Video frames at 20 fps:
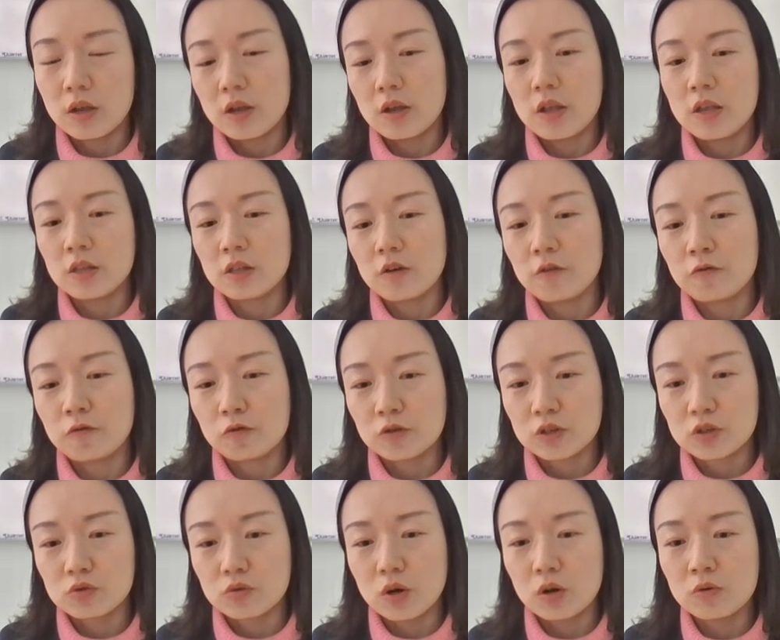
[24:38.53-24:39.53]
in the
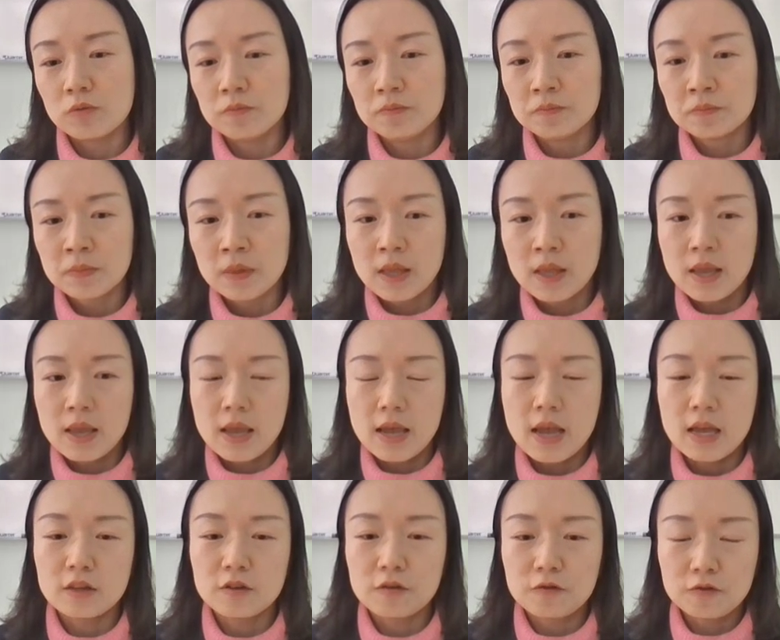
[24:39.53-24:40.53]
fourth row.
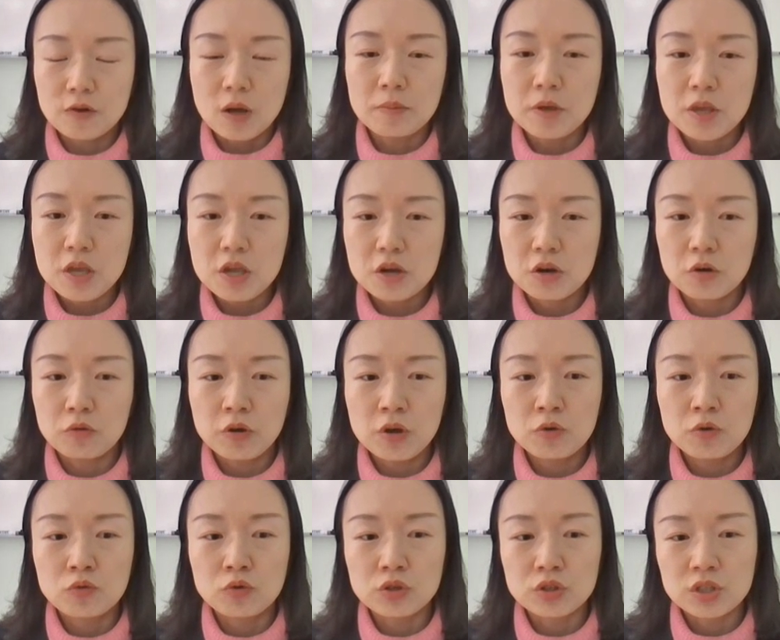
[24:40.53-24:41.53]
And from here, we
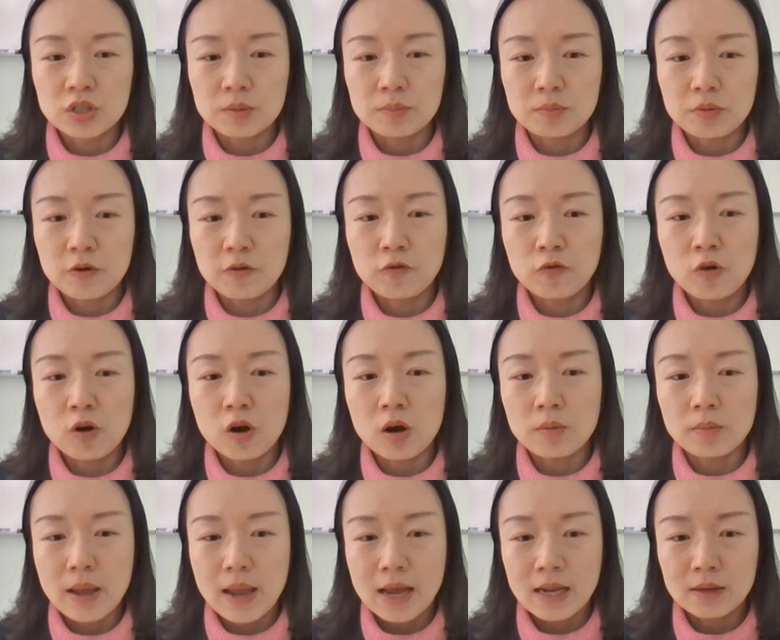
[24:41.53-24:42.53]
would
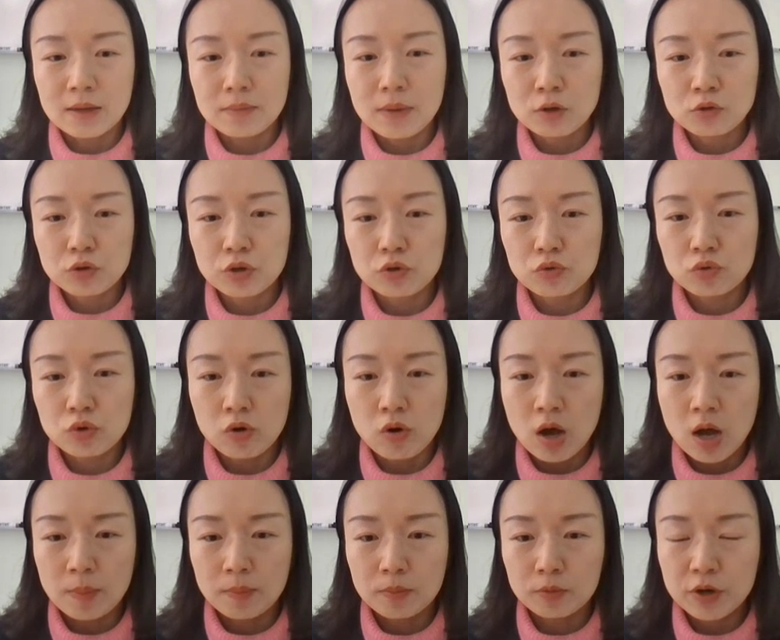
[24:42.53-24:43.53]
perform elementary row
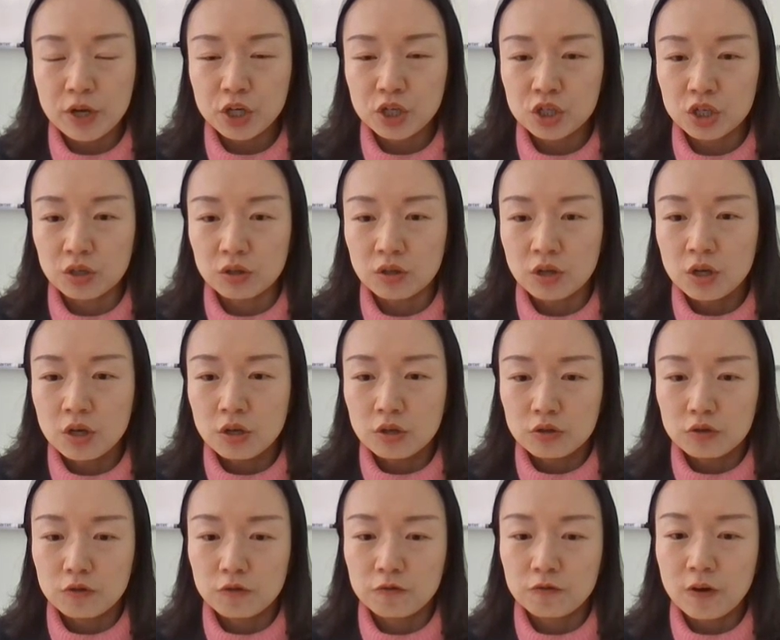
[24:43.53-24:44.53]
operation
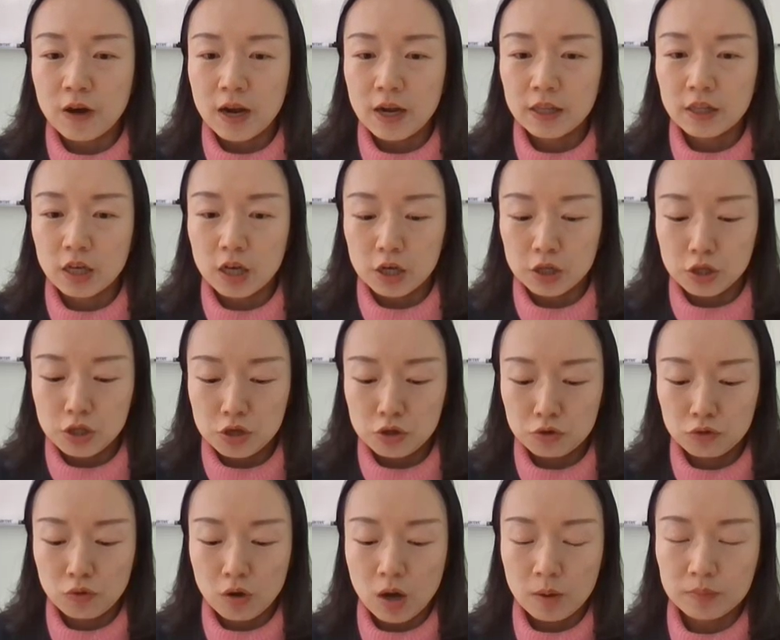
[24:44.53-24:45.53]
to find a
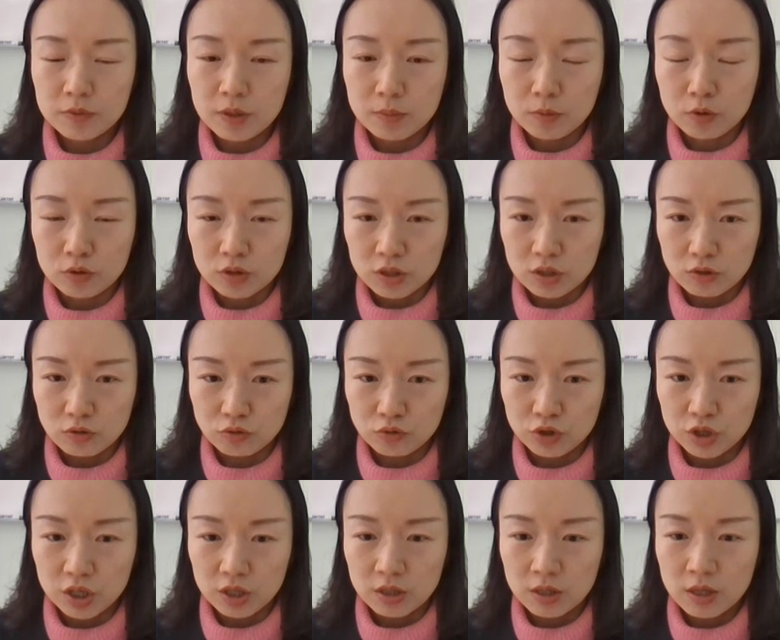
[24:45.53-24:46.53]
new optimal
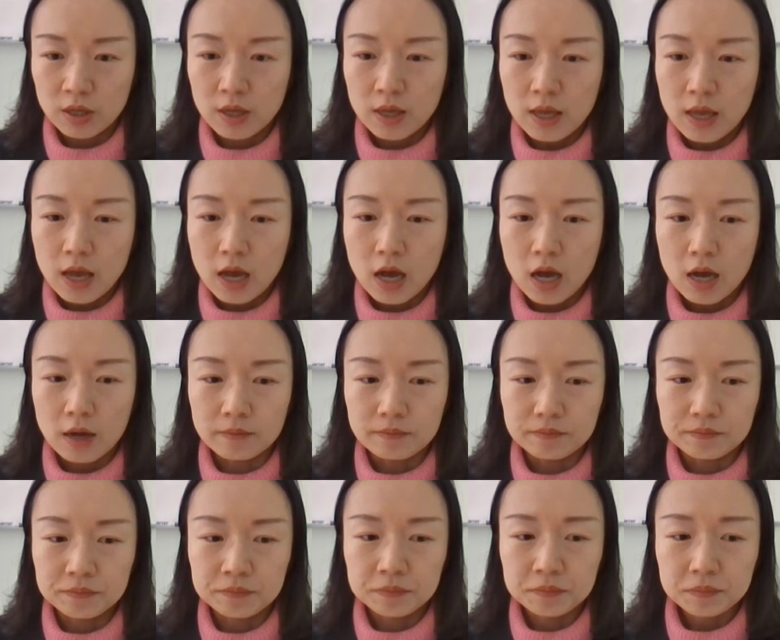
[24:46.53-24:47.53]
solution.
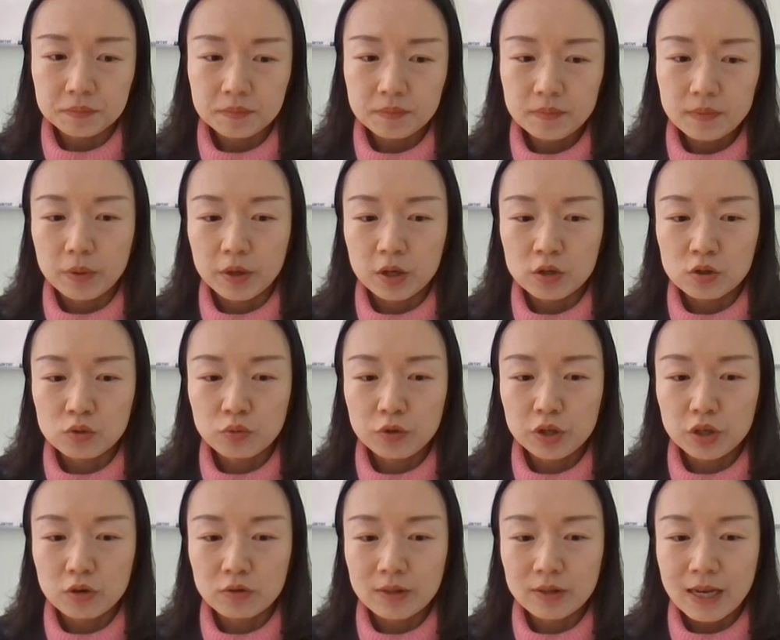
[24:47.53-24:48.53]
Because we
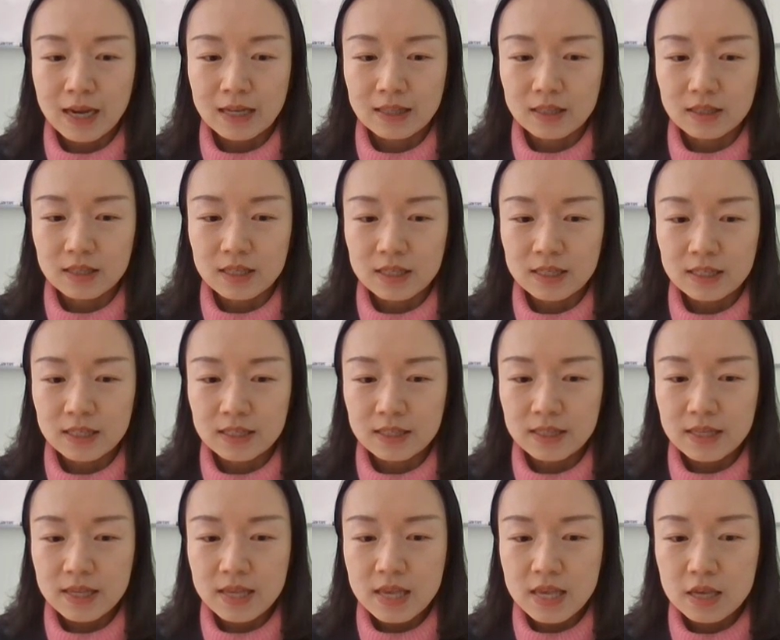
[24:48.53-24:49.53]
know that this
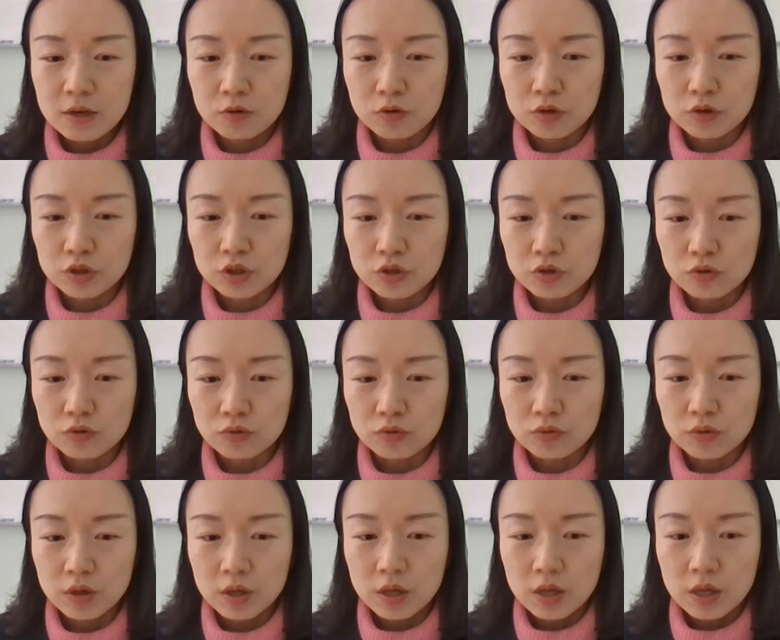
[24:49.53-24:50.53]
z equals to